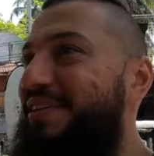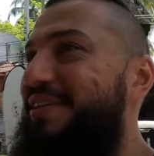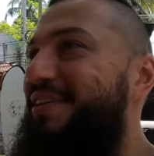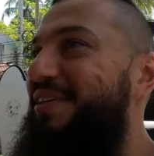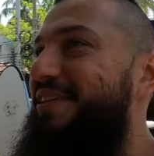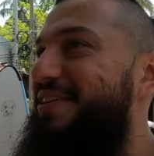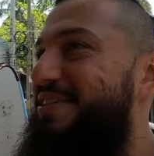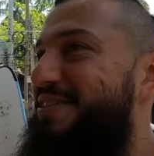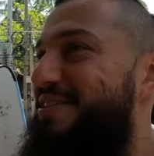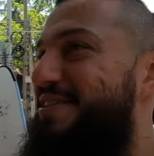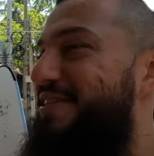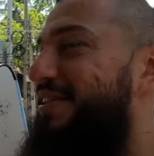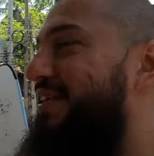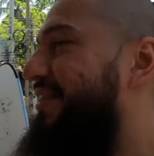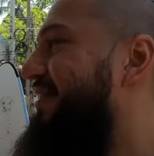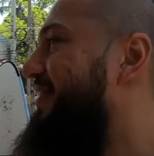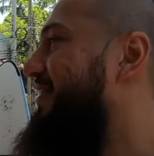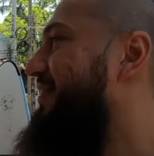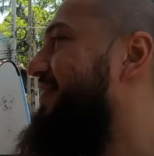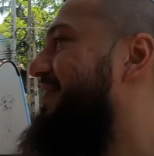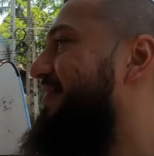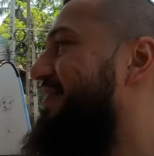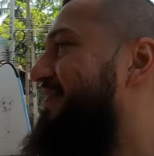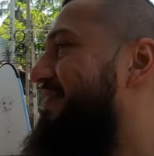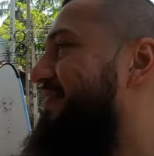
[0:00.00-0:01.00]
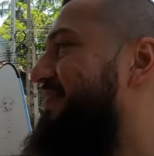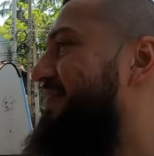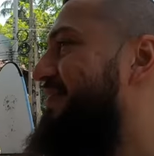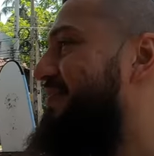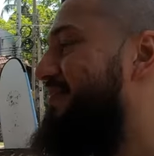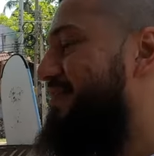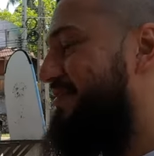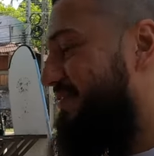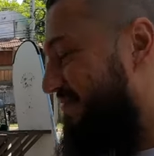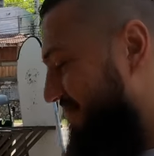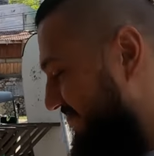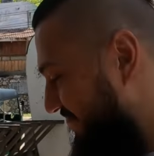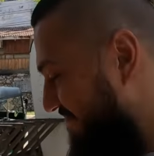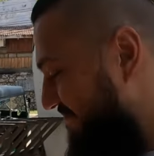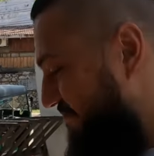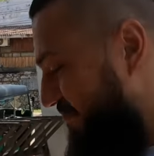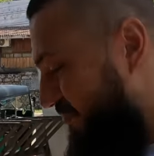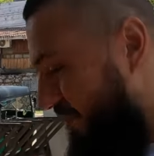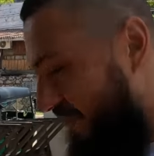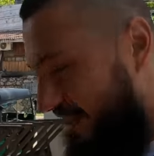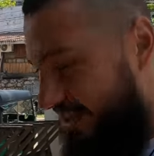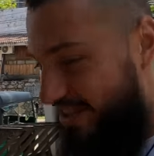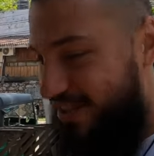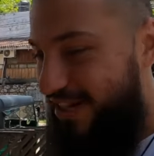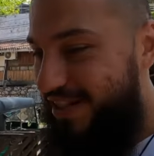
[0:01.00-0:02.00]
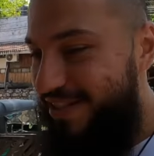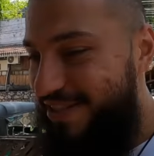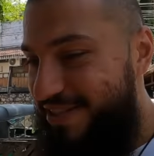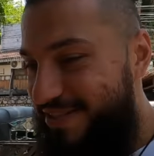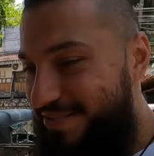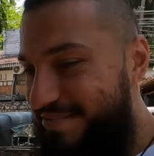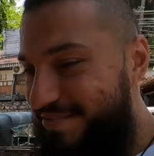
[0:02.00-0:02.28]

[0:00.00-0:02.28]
Yes. I like it. It's very nice.